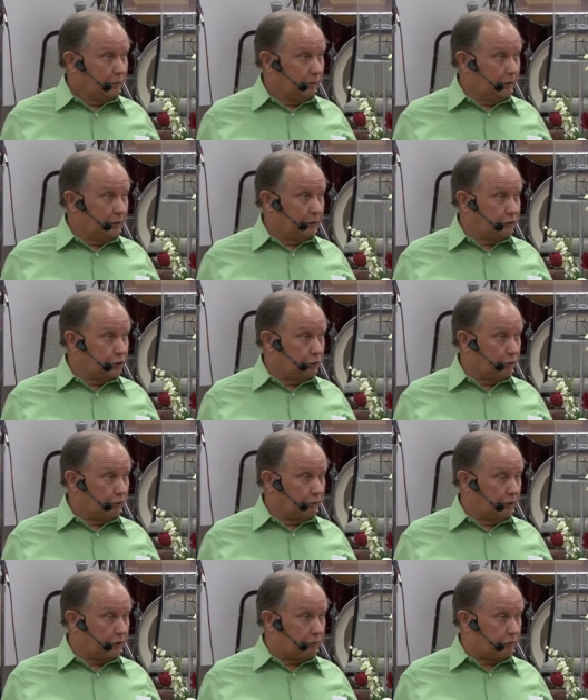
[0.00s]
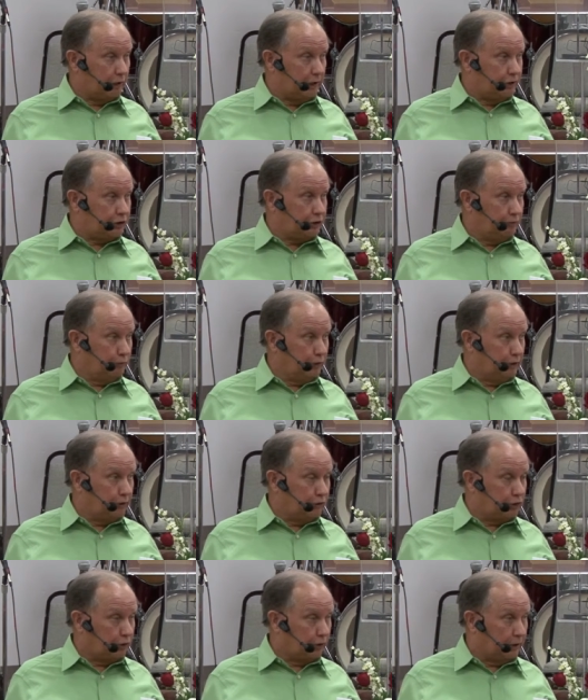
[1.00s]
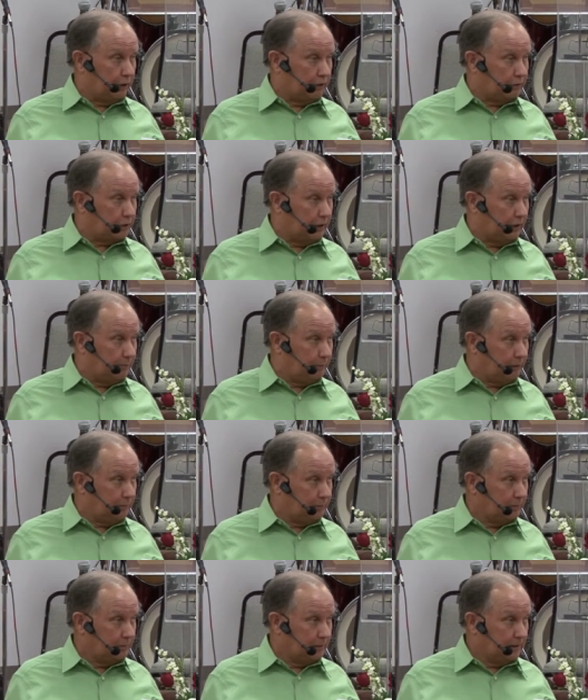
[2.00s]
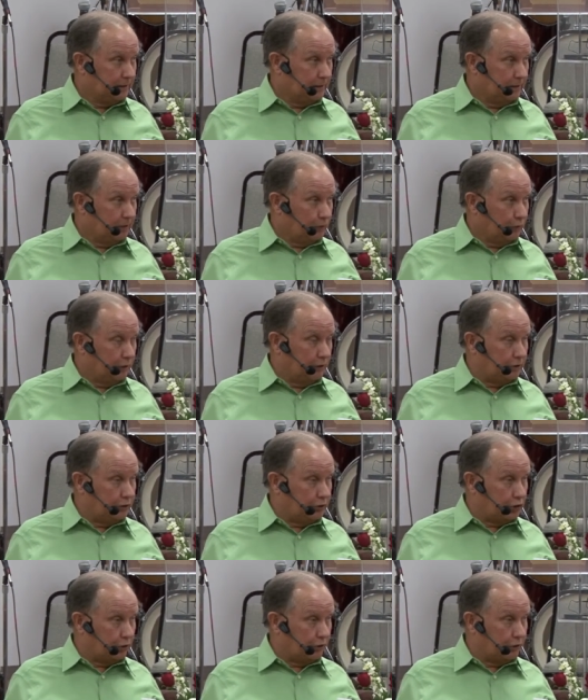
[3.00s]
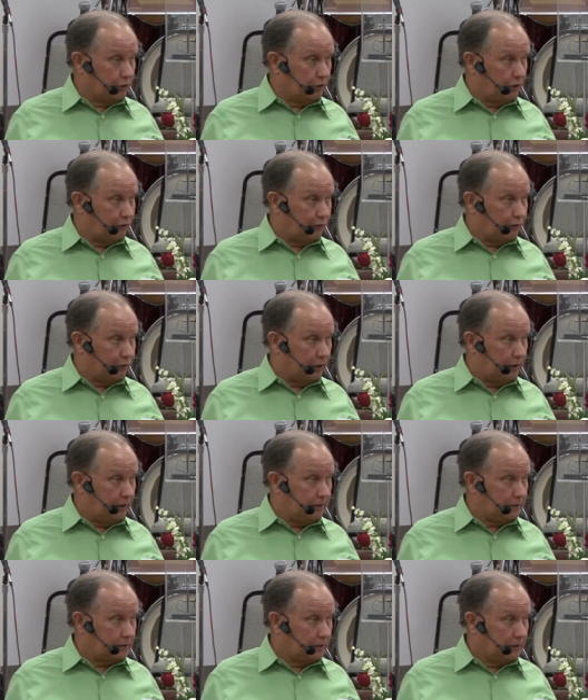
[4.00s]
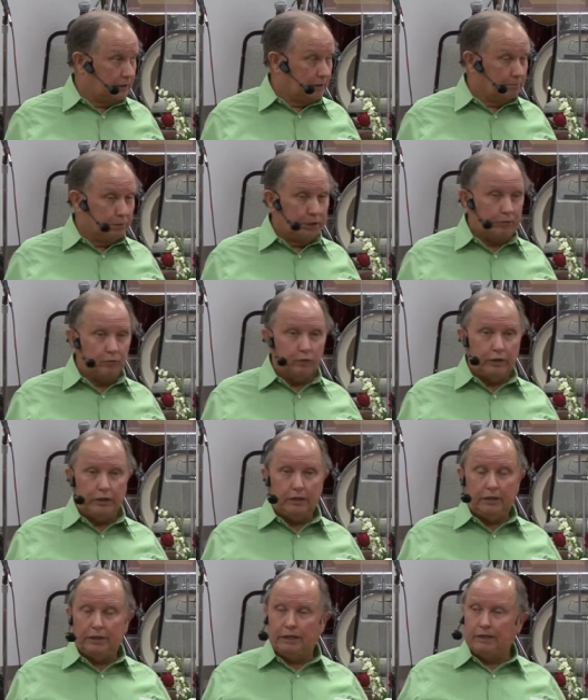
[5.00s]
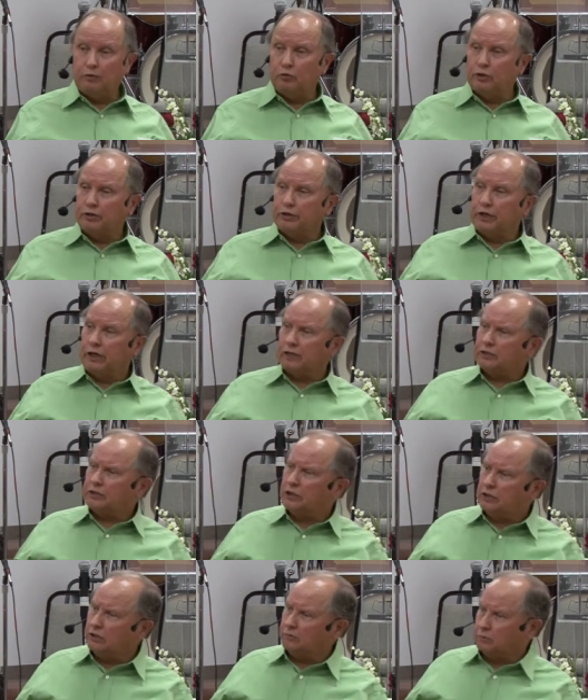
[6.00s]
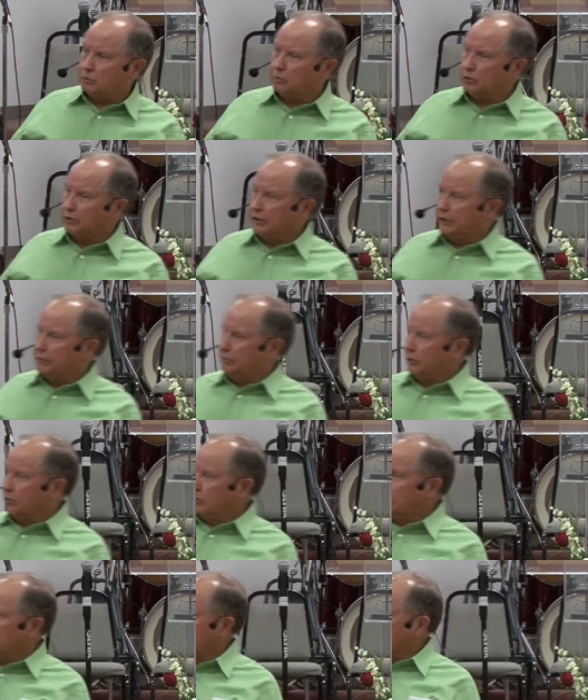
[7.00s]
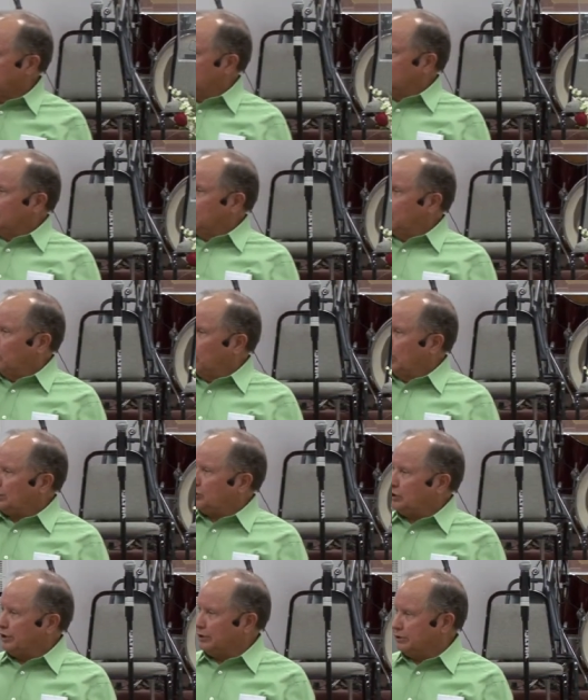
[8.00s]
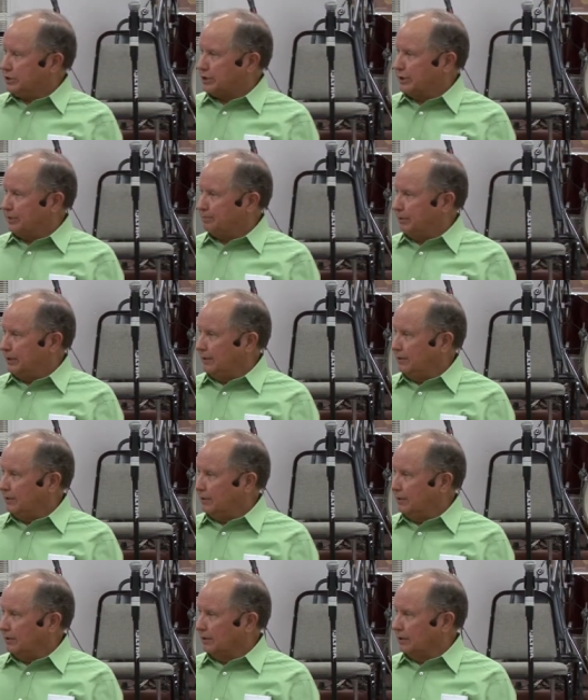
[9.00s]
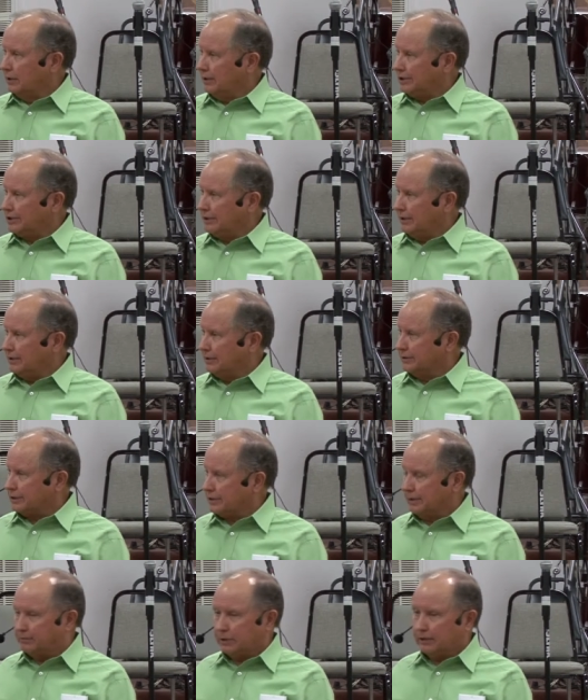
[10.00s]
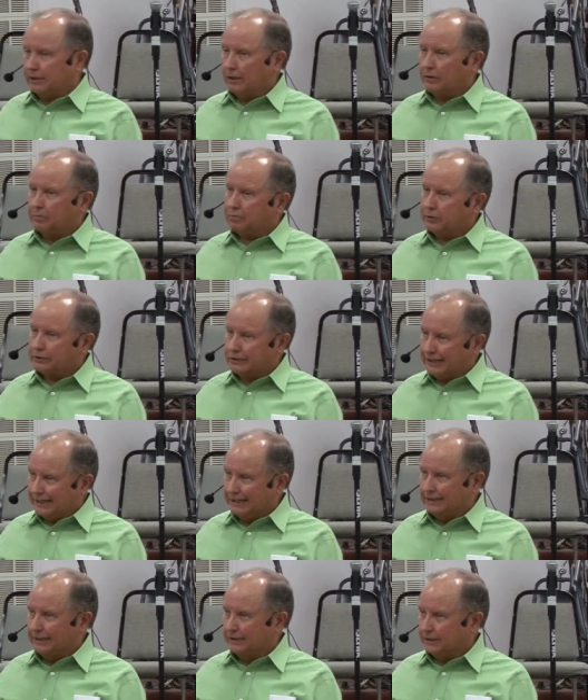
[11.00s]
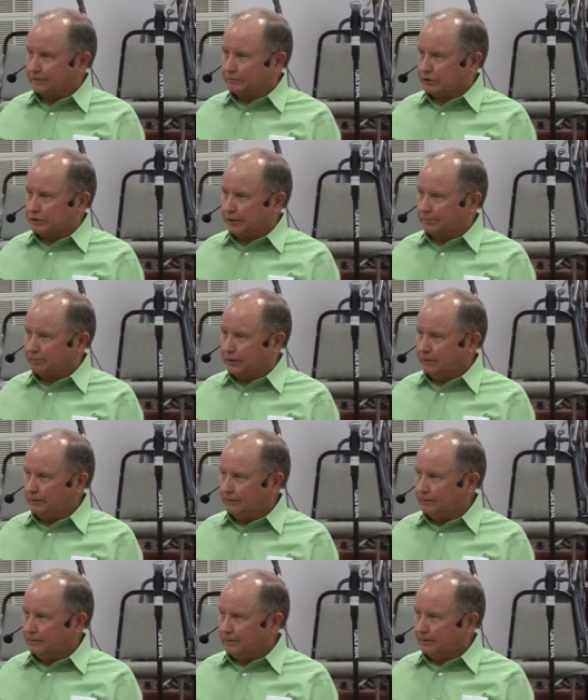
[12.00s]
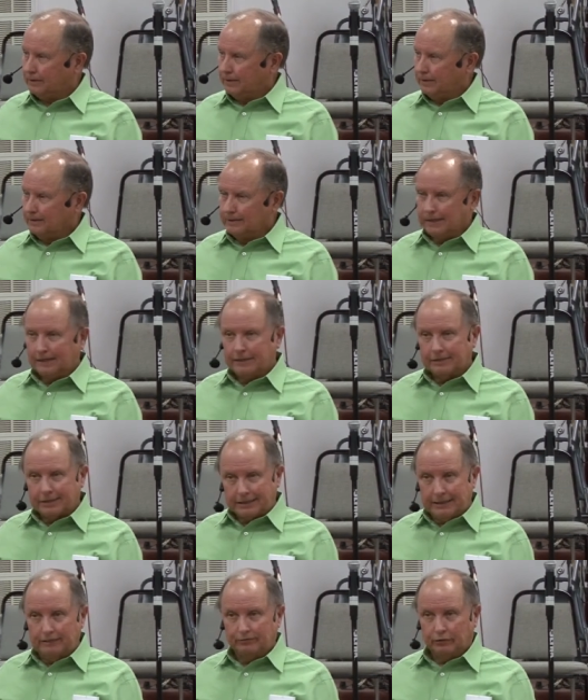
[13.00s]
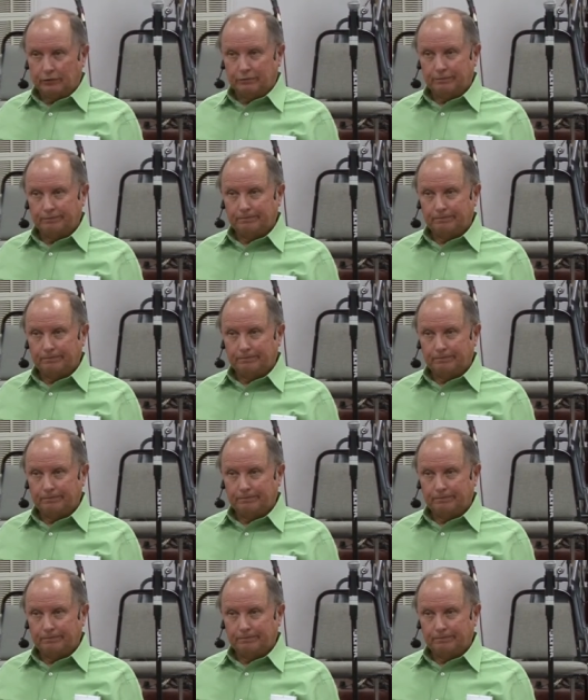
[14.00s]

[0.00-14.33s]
We enjoy recreation. We enjoy entertainment. We enjoy the different things. But we, we're not comfortable anymore watching something or listening to something or partaking of something that is evil.